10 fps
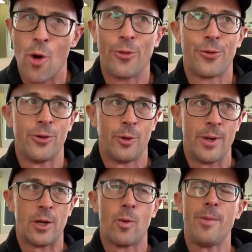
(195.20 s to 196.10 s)
through the
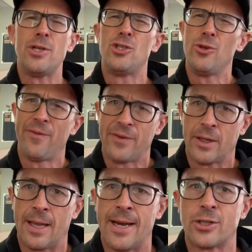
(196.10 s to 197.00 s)
week, when we do
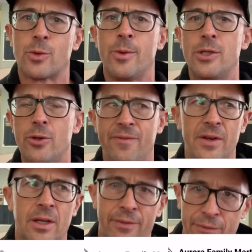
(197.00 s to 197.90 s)
feel anxious, when we do
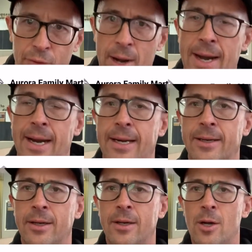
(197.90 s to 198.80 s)
feel afraid,
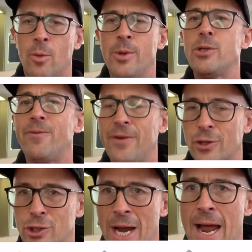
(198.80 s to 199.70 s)
when we do feel
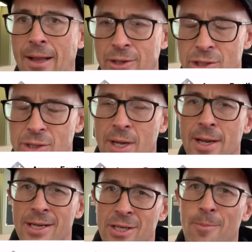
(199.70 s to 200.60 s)
challenged,
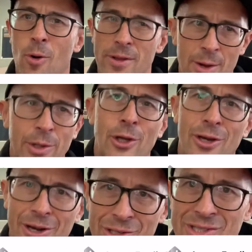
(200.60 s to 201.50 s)
it's important that we look
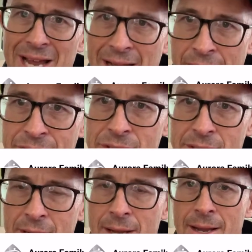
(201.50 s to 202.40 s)
at ourselves
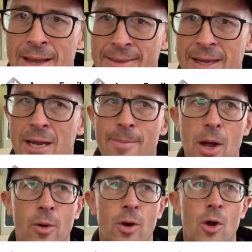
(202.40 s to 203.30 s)
and think
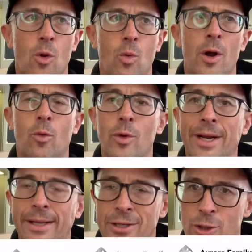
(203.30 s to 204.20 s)
about what
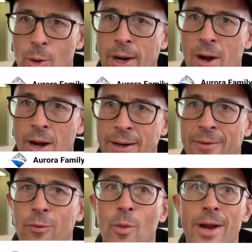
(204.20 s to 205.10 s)
really is going on and
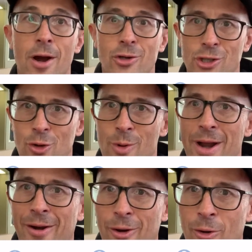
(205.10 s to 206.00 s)
if we are just
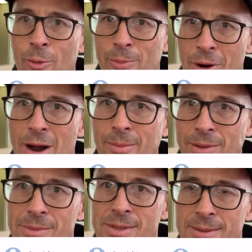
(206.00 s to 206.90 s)
creating our own
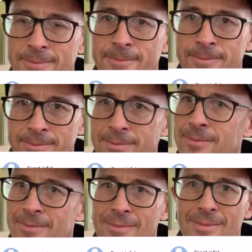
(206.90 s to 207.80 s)
problems.
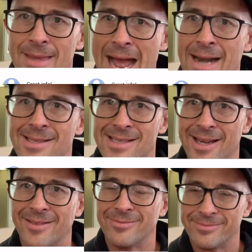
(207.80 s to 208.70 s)
And that is
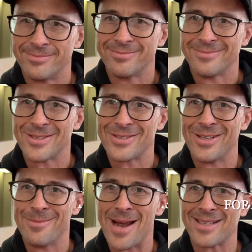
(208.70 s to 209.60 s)
it. I'll see you
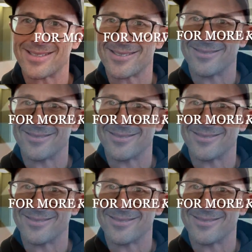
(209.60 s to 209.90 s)
on the mats.